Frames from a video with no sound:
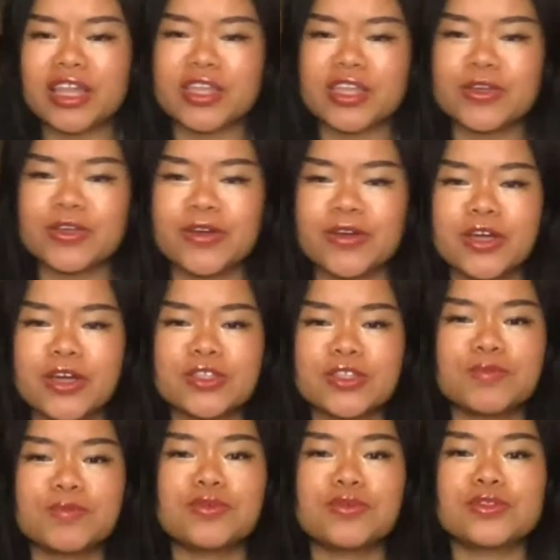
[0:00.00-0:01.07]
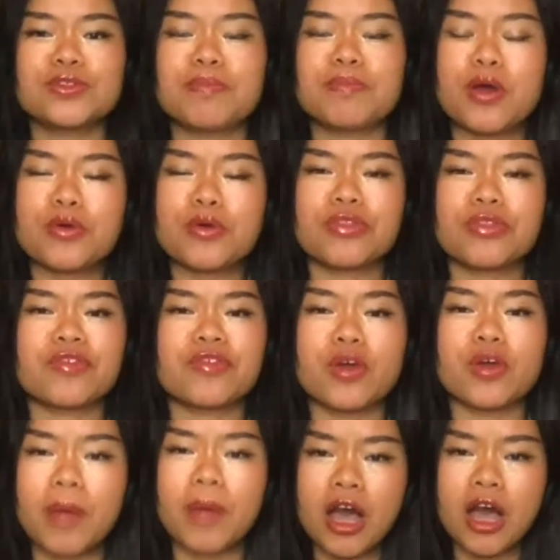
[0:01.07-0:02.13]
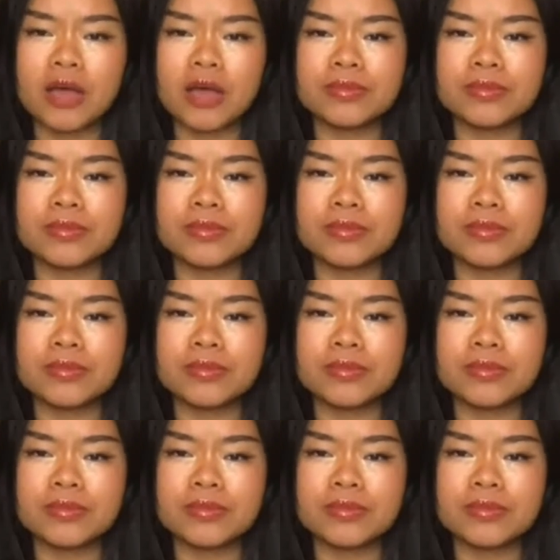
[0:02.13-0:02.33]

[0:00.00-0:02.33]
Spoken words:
to put both of your palm,